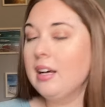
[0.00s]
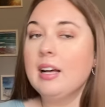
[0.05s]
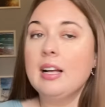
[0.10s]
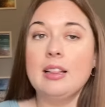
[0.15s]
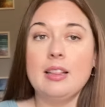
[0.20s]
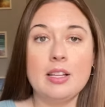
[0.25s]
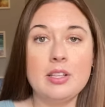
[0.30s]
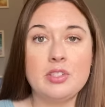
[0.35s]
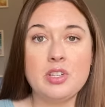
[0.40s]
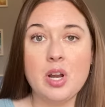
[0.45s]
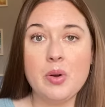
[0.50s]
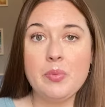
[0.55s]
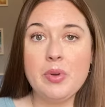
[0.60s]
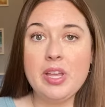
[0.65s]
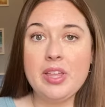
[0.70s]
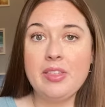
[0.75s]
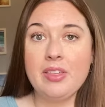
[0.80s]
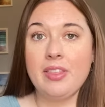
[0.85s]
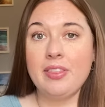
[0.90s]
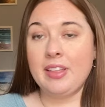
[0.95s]
Let's start with
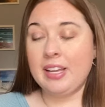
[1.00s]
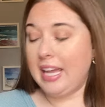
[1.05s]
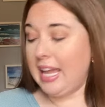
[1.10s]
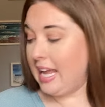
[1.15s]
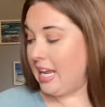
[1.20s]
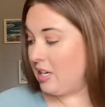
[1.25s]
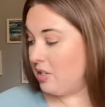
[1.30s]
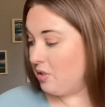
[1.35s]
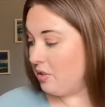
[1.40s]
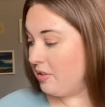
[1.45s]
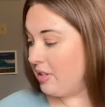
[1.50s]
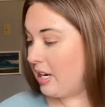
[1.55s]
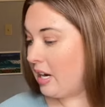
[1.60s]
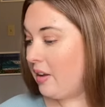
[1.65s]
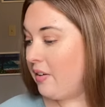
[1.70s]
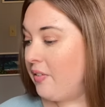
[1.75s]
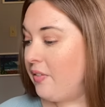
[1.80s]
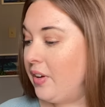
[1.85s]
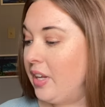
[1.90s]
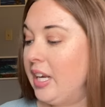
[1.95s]
the candle that I
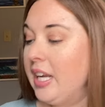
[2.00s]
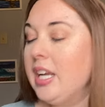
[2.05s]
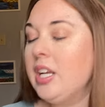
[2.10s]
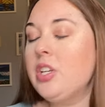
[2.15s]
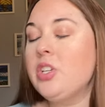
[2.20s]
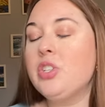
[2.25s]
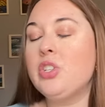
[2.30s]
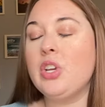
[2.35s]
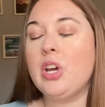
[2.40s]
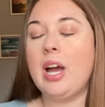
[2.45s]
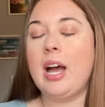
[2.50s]
finished.